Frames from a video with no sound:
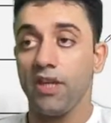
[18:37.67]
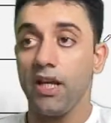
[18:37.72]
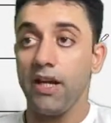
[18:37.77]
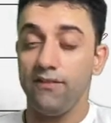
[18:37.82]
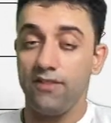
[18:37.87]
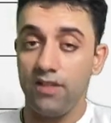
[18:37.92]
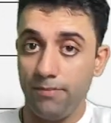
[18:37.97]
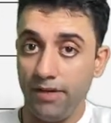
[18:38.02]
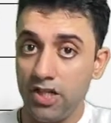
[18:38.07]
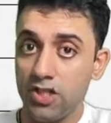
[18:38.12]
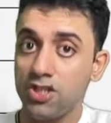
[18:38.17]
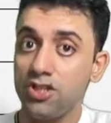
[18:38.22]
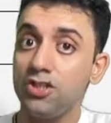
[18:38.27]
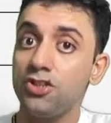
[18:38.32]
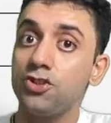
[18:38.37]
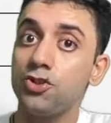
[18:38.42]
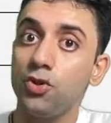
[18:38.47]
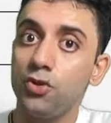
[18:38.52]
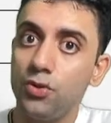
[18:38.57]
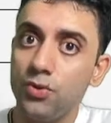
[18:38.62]
If the
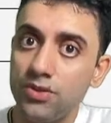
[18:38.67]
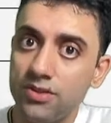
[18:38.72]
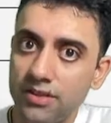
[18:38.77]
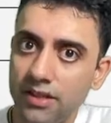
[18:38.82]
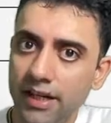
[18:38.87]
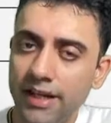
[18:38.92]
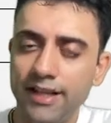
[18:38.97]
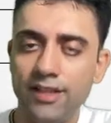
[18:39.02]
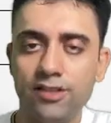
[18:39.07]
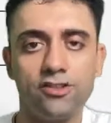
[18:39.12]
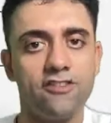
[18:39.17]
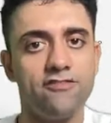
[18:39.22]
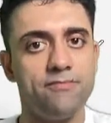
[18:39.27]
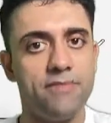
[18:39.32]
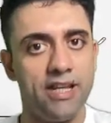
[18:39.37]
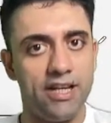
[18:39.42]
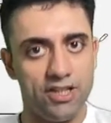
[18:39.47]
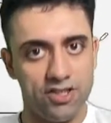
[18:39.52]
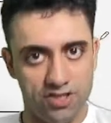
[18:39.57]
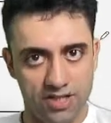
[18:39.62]
patient show you signs of
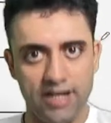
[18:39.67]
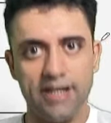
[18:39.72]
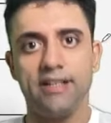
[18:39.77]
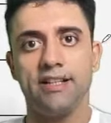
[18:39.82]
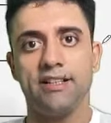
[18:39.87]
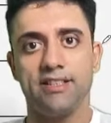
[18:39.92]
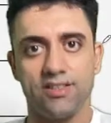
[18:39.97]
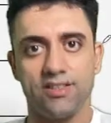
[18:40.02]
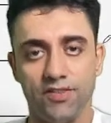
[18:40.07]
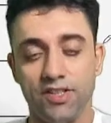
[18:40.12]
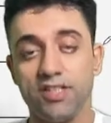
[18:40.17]
meningitis,